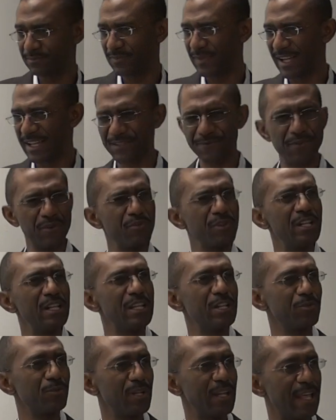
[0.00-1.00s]
has very
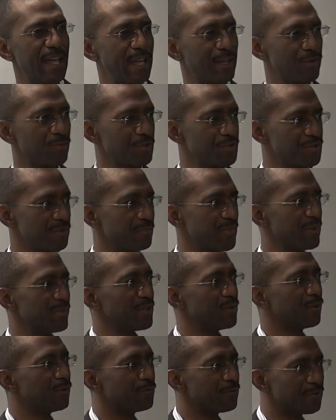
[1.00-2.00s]
little language, or
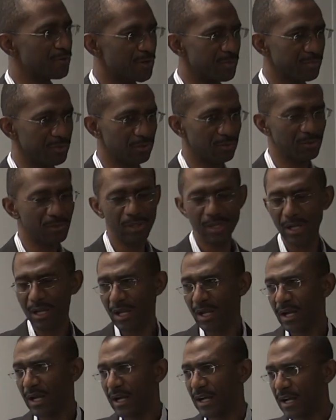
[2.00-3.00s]
maybe no
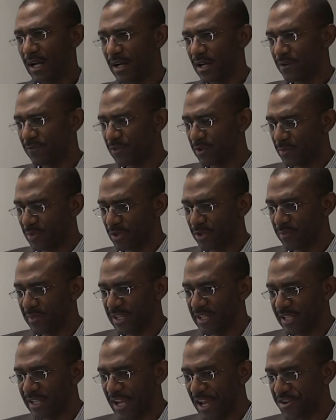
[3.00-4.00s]
verbal
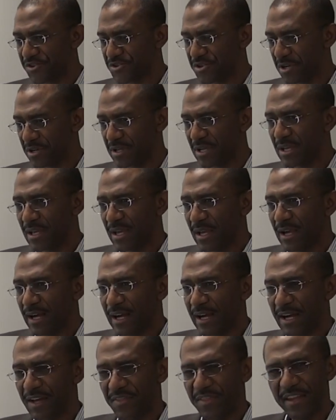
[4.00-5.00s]
communication,
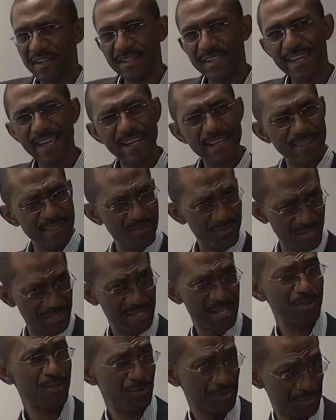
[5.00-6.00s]
then getting them to
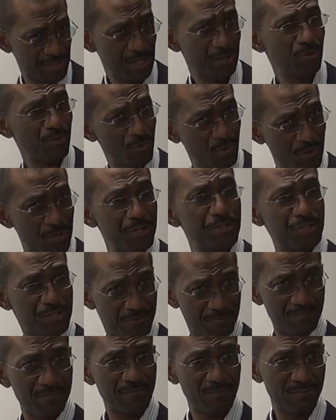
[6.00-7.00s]
say those single
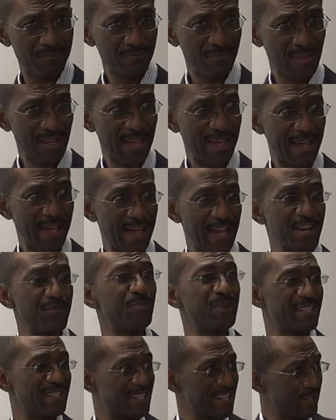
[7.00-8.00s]
words,
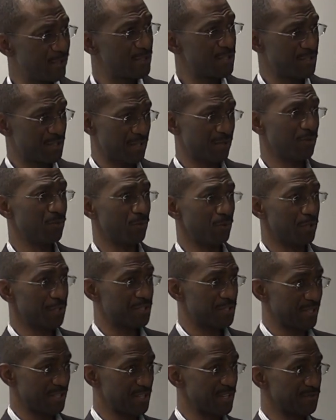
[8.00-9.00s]
and particular single
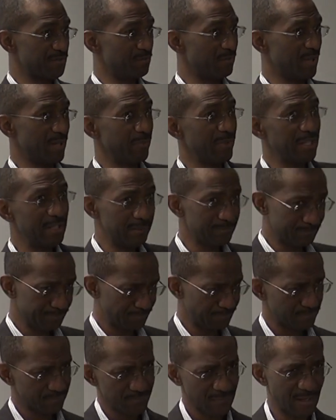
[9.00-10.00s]
words such as mommy,
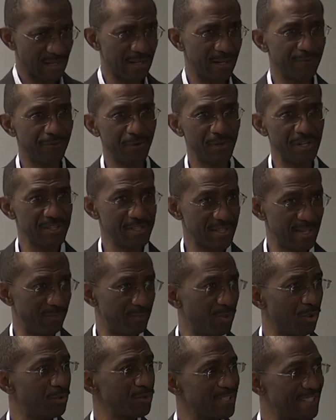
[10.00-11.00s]
for
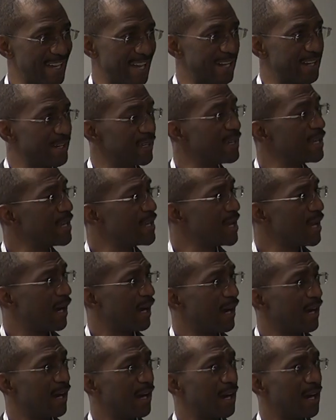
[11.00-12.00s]
example, daddy,
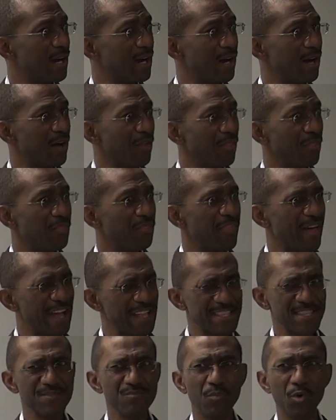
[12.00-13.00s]

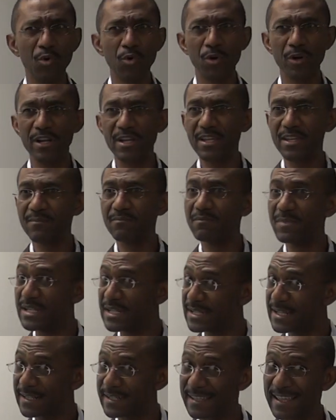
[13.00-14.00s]
that's more
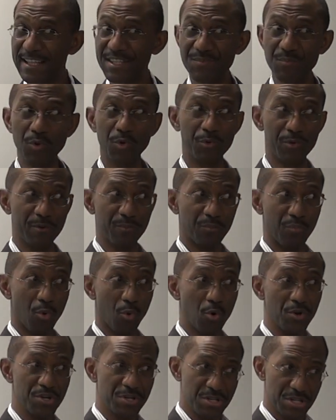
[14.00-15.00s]
immediate, that's more
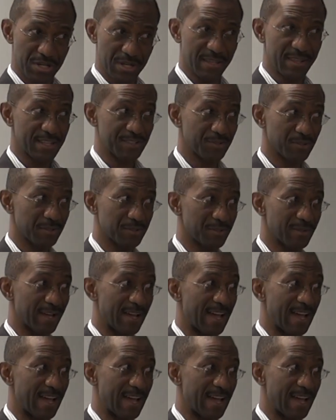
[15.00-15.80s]
important, and that's going to